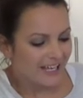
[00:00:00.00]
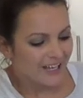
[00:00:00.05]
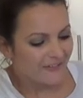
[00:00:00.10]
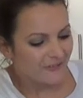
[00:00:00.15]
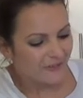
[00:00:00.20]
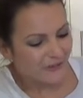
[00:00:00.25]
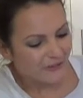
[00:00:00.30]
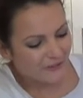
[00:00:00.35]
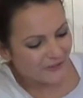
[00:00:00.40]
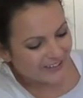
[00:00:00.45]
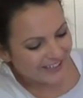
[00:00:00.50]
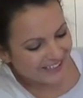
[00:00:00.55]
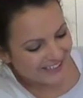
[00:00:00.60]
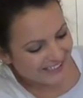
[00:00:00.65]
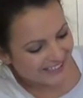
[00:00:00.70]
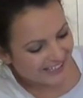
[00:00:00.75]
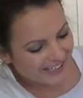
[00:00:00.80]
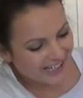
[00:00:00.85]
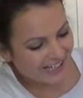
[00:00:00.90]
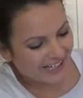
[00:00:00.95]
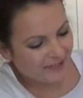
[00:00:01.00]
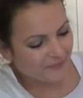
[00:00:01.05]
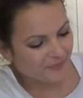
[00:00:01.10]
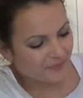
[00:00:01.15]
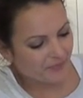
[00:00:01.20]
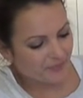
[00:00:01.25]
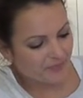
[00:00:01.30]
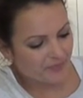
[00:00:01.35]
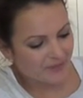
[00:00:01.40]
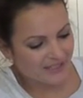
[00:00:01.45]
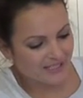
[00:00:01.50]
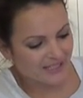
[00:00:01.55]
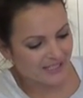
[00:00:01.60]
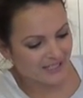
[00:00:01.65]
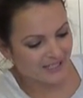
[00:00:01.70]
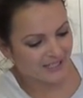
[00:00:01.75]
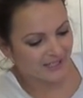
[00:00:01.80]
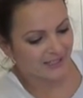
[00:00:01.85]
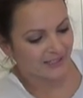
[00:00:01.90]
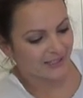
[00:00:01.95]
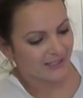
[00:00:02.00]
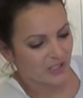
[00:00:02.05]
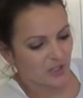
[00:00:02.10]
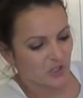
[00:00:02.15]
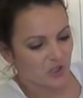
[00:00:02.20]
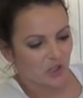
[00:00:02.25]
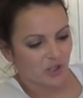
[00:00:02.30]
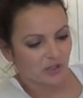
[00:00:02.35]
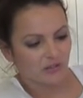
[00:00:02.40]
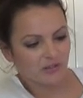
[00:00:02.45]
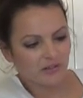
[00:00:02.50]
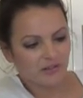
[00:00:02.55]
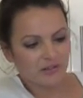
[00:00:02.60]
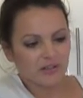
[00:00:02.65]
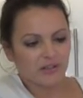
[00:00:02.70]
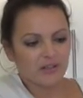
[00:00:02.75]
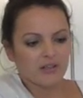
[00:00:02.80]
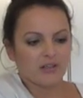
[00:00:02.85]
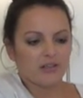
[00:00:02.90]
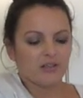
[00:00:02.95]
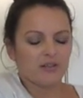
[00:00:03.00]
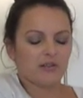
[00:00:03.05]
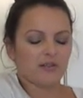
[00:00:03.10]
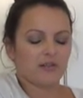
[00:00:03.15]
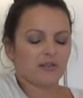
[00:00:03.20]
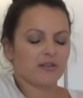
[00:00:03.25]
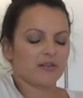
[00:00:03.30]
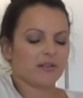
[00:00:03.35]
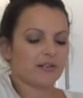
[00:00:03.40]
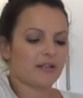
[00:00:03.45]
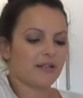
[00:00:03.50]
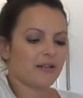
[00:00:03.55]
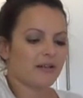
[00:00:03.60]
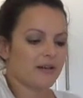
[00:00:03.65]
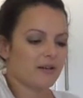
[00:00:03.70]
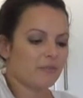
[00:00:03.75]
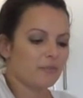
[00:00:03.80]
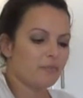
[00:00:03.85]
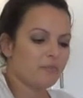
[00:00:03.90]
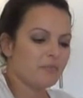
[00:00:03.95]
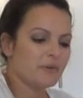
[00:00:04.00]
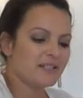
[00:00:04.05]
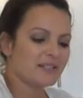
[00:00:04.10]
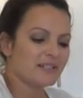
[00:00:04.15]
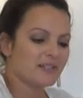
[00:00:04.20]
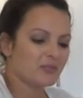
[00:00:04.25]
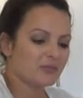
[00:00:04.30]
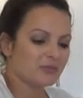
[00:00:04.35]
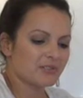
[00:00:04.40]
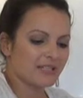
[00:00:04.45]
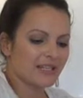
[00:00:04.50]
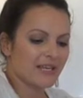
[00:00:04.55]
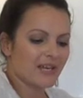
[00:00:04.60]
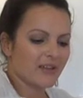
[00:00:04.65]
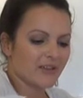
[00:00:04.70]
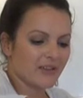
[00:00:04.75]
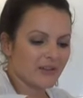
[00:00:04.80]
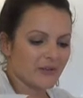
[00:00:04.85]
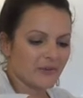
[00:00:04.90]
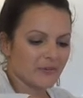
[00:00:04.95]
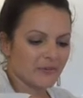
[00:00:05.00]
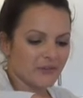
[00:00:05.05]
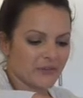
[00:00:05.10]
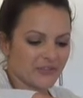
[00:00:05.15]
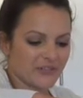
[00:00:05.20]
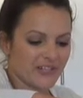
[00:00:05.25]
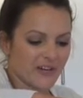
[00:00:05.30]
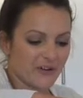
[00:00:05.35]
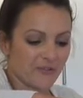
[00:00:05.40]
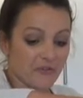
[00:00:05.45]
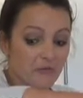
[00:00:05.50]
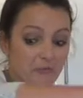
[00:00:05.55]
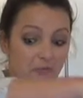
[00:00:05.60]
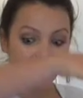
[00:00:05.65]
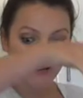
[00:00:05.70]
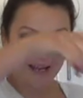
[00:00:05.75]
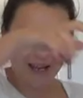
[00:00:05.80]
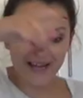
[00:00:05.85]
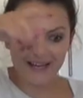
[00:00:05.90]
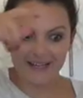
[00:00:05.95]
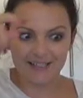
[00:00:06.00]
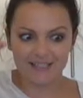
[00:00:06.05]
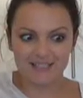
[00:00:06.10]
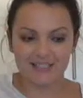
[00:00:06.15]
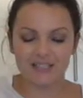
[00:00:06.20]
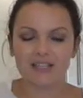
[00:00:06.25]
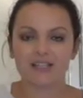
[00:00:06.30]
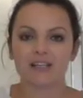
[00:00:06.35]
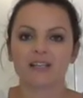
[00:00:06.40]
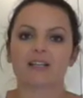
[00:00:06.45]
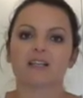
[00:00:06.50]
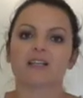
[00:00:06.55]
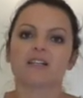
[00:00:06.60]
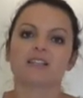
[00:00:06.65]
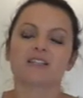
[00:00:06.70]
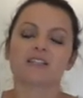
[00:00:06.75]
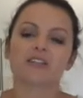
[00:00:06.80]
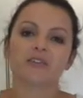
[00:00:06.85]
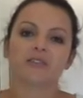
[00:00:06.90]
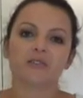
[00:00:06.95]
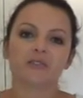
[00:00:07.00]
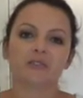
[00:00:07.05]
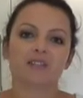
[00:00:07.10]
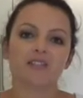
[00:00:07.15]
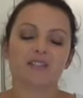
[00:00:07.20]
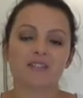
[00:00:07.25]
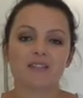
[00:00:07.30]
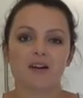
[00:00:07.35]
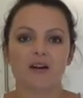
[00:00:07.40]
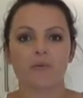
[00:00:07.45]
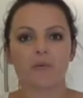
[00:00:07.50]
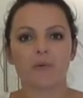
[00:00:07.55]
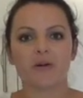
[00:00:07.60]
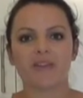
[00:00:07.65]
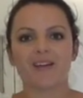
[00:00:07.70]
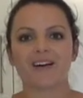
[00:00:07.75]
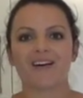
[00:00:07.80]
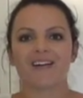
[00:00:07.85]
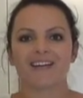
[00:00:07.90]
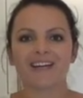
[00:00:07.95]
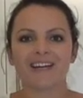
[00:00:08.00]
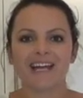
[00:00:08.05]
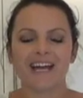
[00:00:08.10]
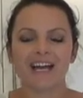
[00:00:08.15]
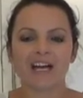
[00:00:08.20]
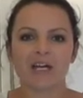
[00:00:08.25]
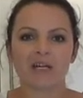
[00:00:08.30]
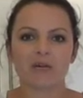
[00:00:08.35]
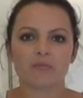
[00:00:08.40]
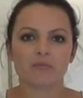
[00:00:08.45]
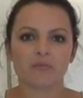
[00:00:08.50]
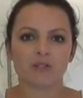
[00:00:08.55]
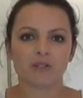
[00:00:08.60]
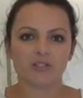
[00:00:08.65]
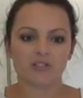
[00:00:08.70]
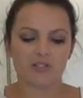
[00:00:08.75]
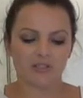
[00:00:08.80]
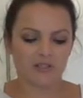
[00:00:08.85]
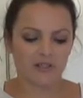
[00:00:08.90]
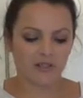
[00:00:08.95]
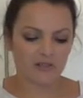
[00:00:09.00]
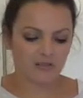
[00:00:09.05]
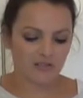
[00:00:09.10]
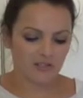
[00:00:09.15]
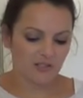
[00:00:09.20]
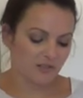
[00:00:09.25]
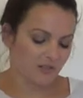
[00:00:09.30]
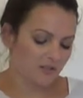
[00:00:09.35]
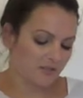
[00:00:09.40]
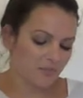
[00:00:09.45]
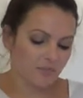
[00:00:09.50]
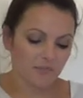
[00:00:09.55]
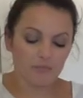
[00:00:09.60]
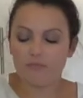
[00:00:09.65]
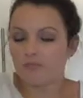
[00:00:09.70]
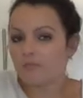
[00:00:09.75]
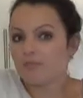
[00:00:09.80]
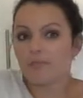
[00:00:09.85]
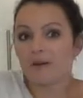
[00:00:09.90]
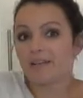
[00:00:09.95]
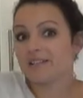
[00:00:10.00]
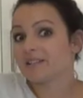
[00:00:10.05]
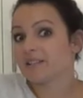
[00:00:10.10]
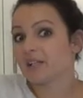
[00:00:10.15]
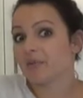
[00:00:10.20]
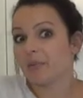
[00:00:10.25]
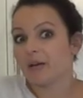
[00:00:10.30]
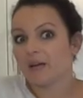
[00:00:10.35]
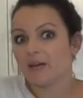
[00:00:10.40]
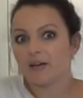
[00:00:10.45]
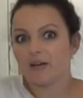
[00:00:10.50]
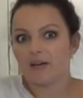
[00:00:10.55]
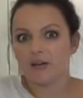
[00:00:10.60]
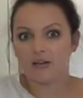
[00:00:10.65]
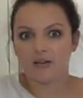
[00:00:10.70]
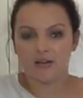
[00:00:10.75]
If you're feeling particularly strong, you can piece it all together yourself by hand. So to start with, I am just going to basically make